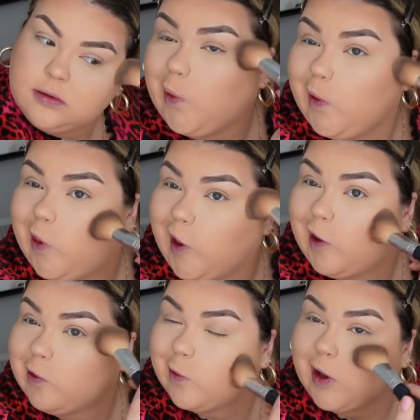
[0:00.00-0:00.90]
What do we
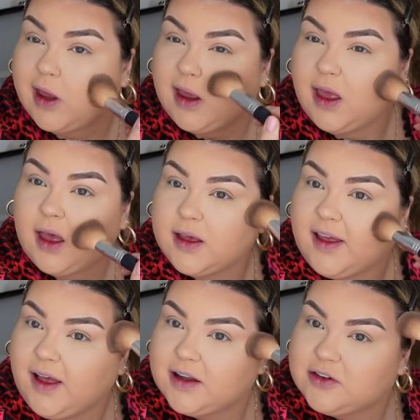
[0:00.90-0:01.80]
think? Should I
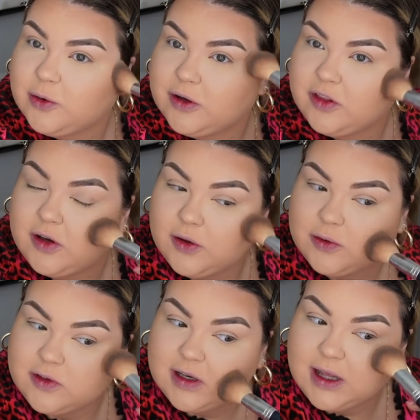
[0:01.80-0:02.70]
contour the
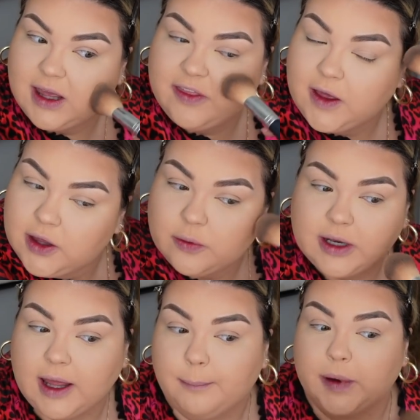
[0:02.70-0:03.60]
nose today? I think you and
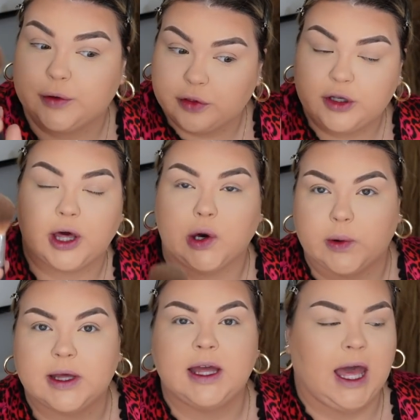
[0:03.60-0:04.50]
I both know
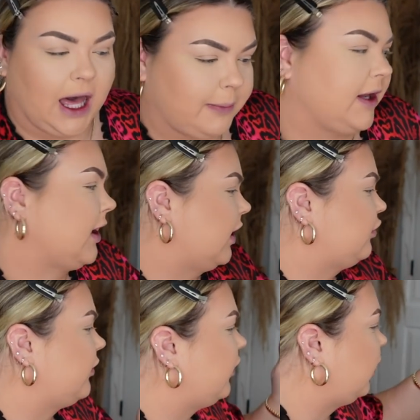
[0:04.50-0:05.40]
I'm gonna contour the